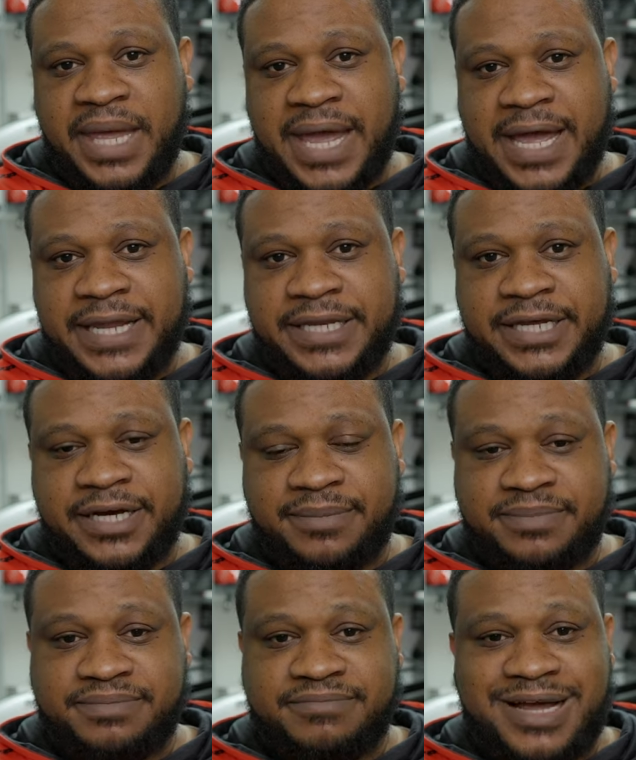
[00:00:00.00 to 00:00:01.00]

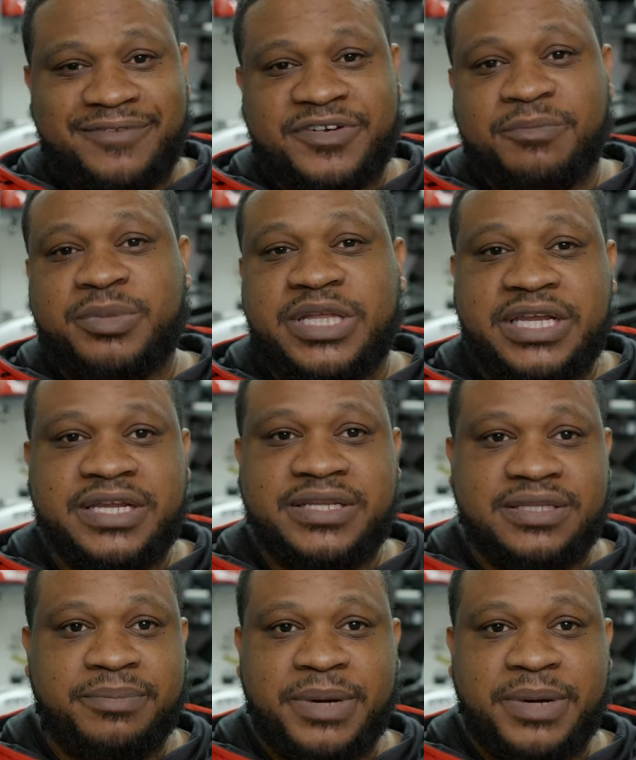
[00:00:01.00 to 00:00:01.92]
And I've completed it.